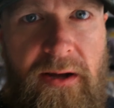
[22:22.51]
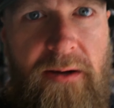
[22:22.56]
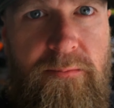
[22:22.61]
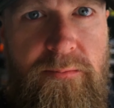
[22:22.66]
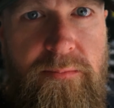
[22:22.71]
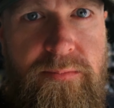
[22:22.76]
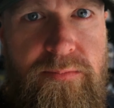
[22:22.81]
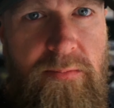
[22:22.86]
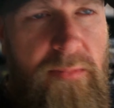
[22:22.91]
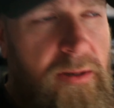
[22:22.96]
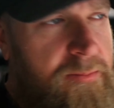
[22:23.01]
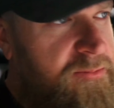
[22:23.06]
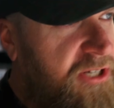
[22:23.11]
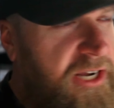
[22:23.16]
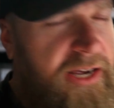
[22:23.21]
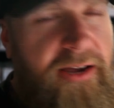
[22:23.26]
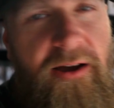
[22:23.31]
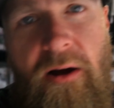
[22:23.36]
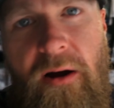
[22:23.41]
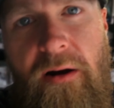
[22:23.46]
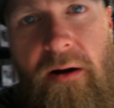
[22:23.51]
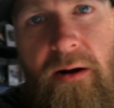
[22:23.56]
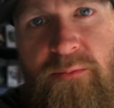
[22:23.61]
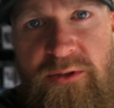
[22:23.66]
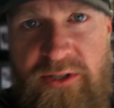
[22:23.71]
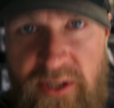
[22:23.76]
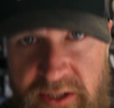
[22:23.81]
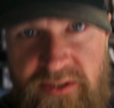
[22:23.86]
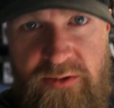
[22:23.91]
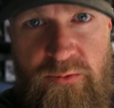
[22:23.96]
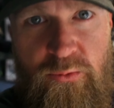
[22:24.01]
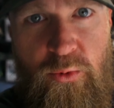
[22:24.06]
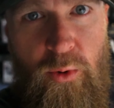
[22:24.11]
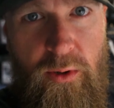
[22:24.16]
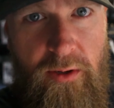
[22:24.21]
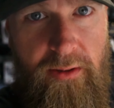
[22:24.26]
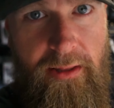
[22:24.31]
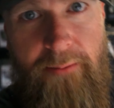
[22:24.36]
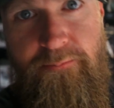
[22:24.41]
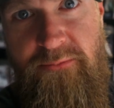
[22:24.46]
I'm I'm JR. I'm Justin
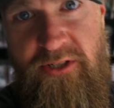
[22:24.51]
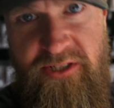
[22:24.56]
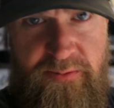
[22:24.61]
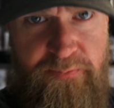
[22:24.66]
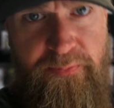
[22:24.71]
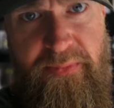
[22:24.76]
Royal. I'm just